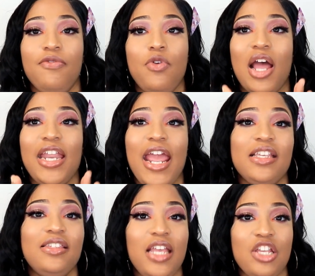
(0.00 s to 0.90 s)
If you're at
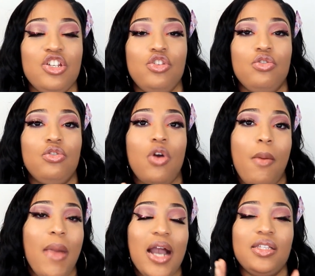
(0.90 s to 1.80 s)
any stages, you could
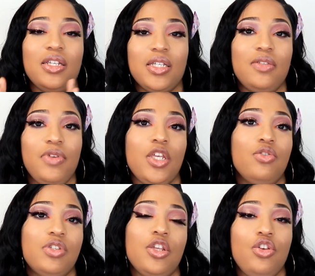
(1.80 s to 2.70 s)
come back to these
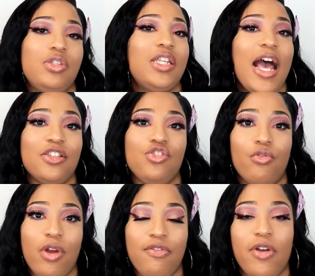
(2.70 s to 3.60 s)
videos and use it as
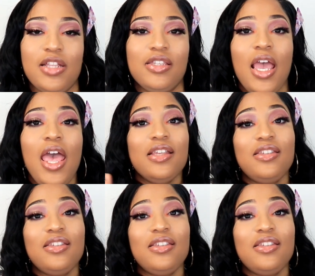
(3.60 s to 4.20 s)
your reference.